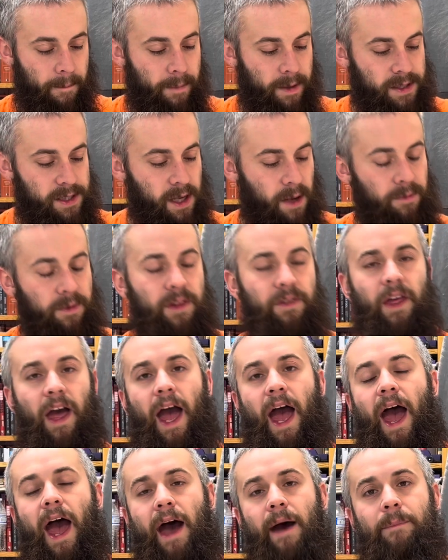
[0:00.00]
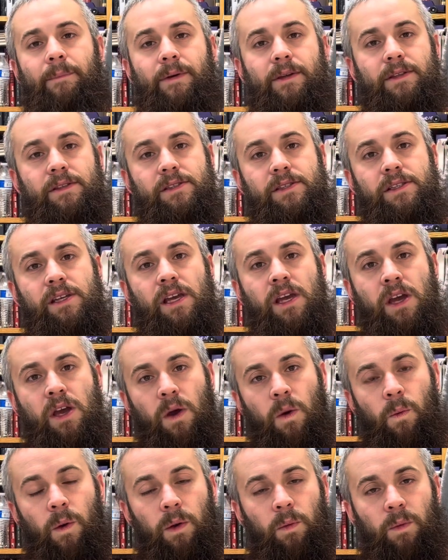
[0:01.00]
But something that happens
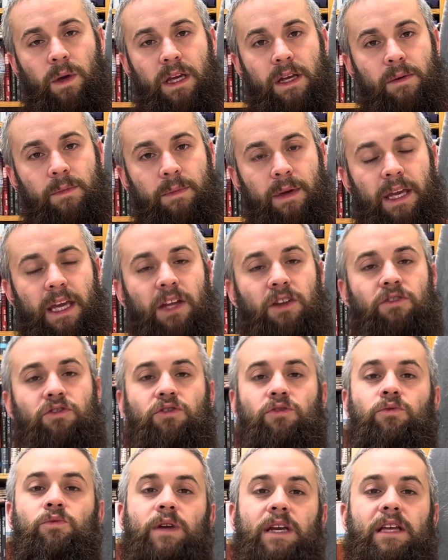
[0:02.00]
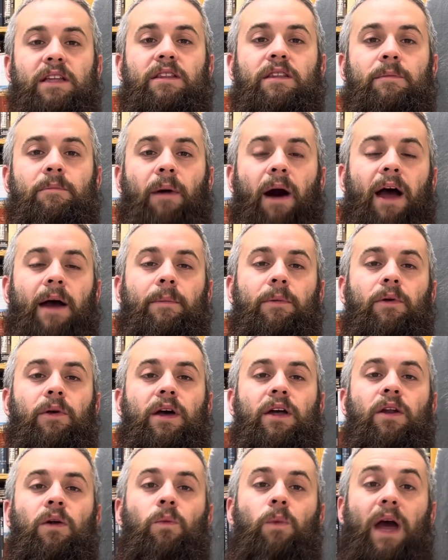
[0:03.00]
when we begin to read the Bible
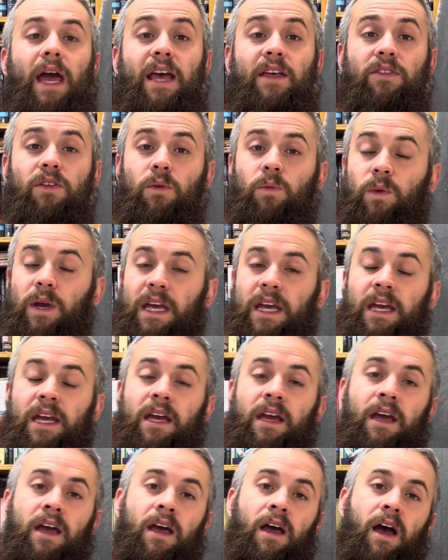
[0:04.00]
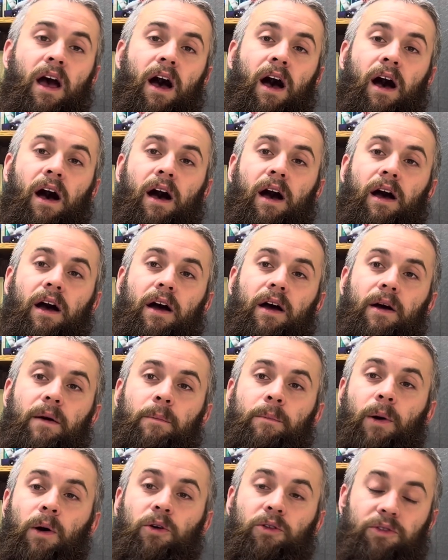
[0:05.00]
in a way that we uh,
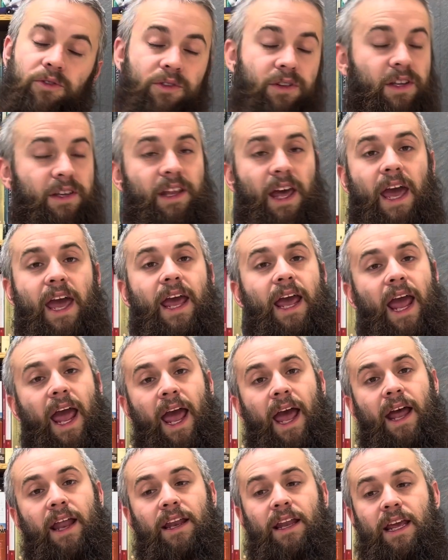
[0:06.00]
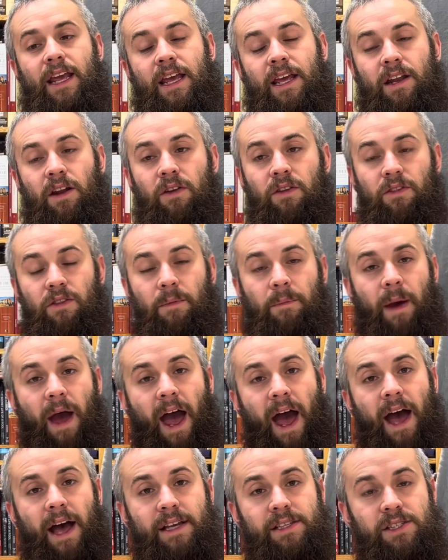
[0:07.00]
both today and in the
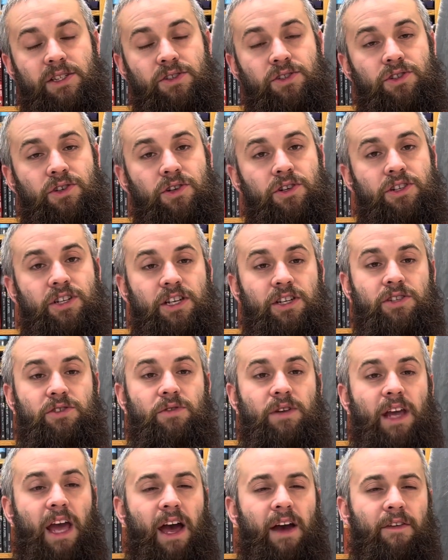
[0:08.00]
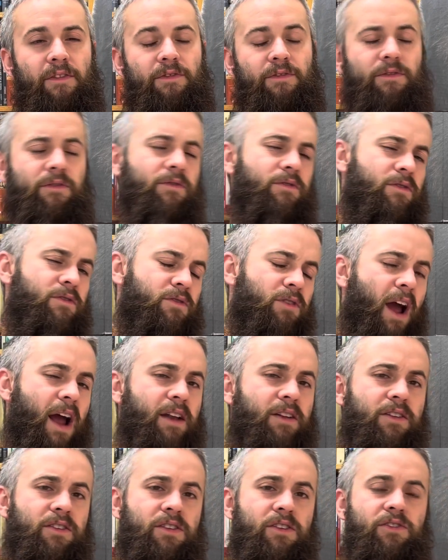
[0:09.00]
past in church history have
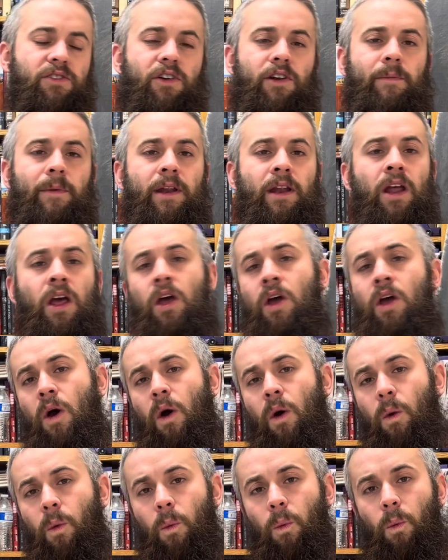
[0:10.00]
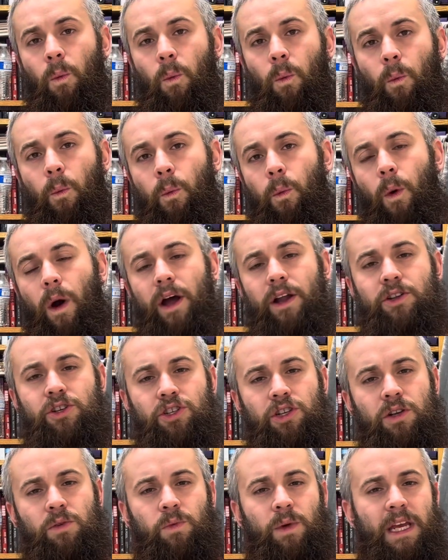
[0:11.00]
tried to determine what
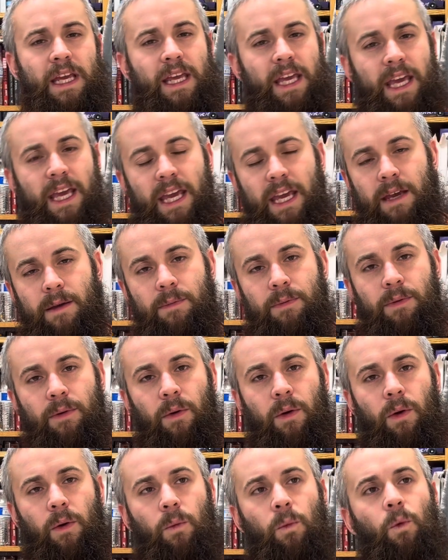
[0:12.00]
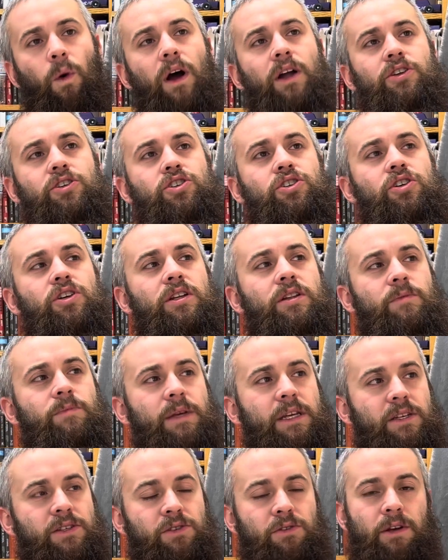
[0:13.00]
should we keep or what should
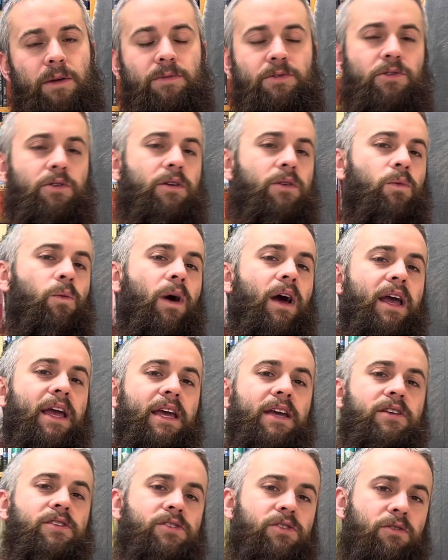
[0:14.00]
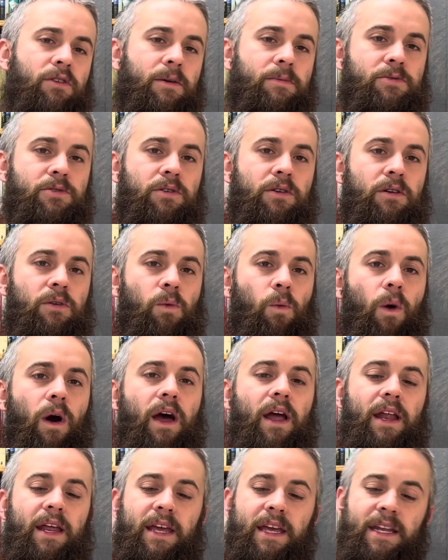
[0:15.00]
be scripture and what is scripture and
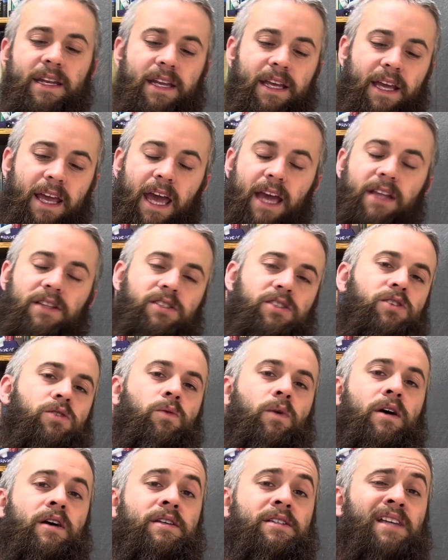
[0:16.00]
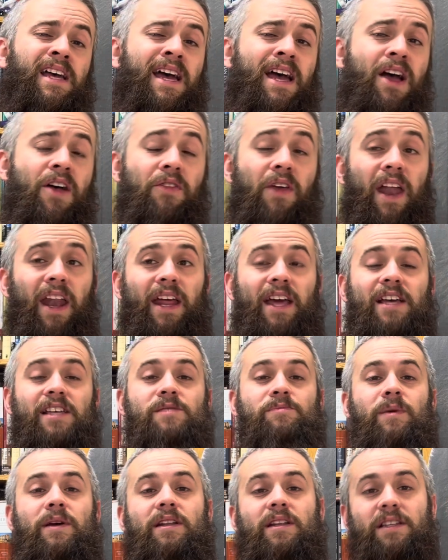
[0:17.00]
what indicates to us that it has
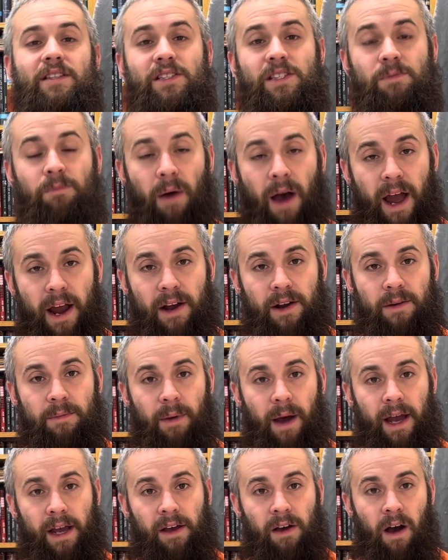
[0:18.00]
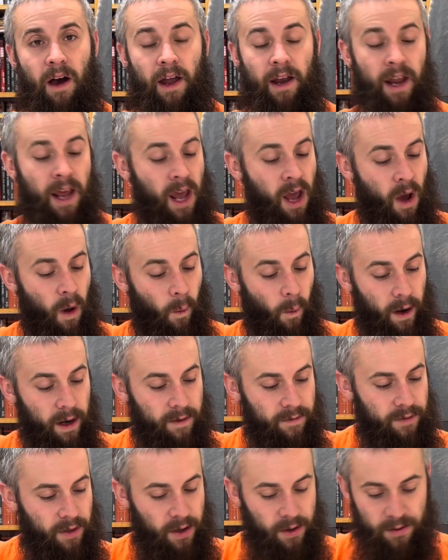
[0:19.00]
been inspired by God. One
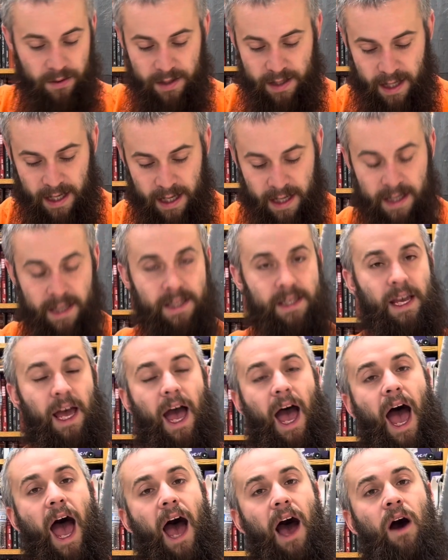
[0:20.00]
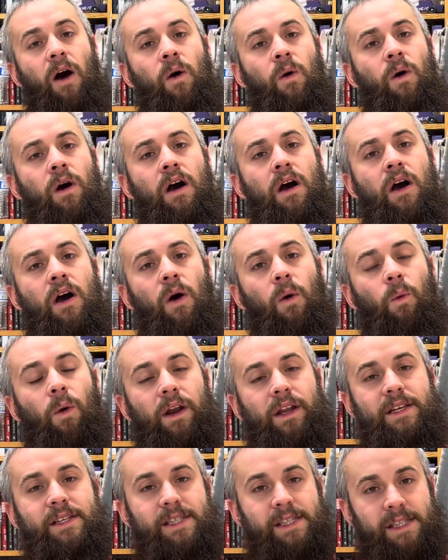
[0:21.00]
of those is how what
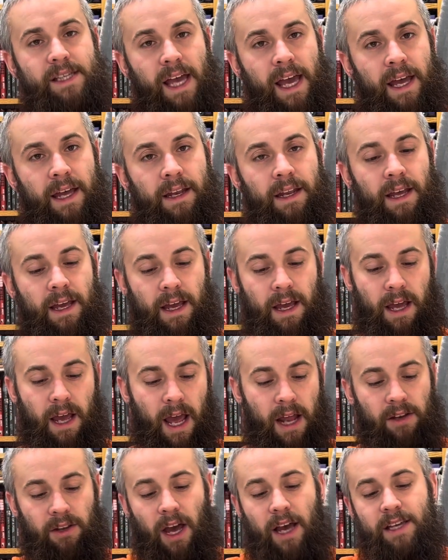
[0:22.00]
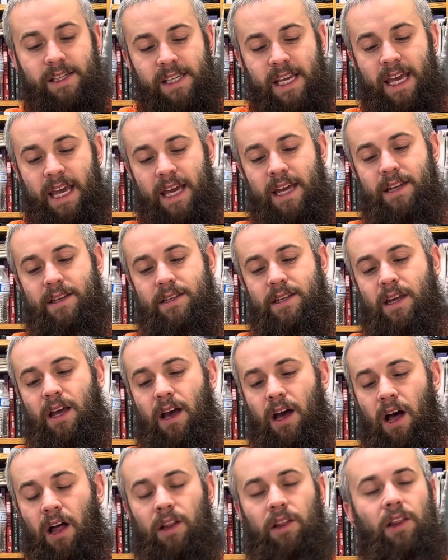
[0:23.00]
is said does it
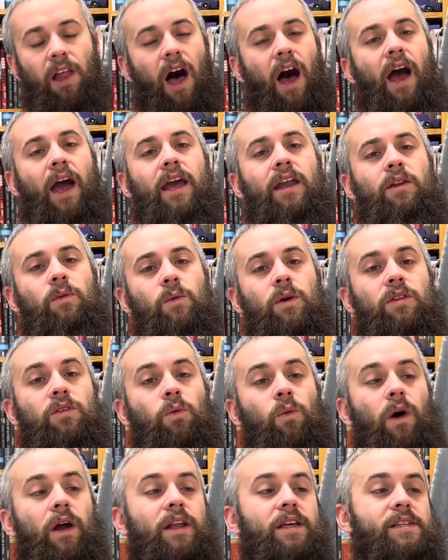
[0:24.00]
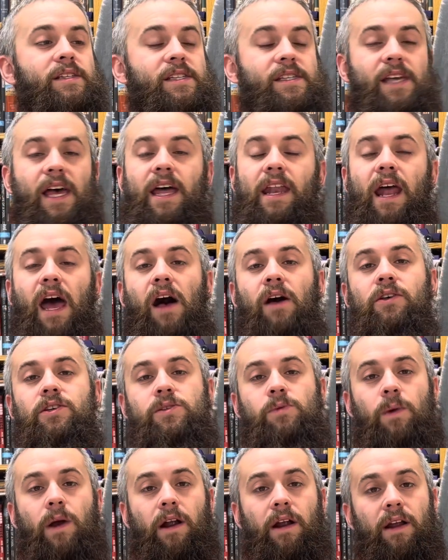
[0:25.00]
align with what is said
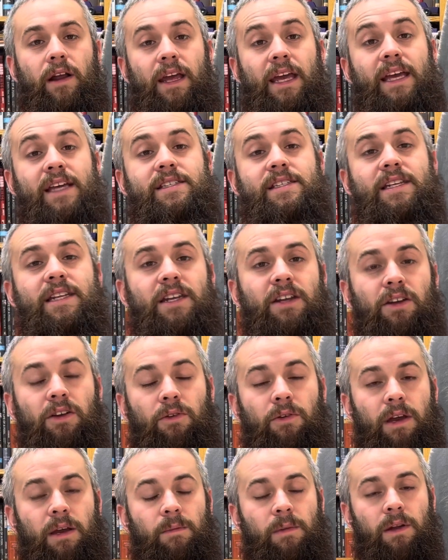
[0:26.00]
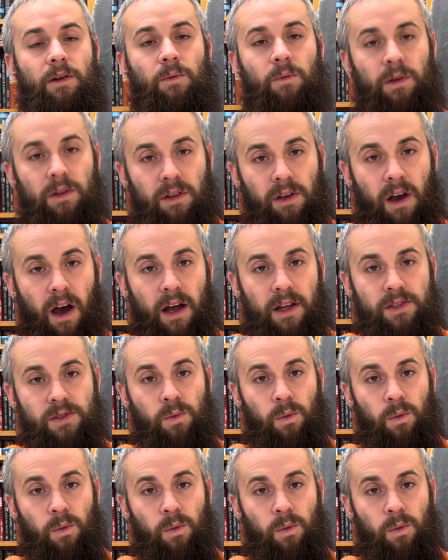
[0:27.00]
elsewhere? Is it in agreement with God's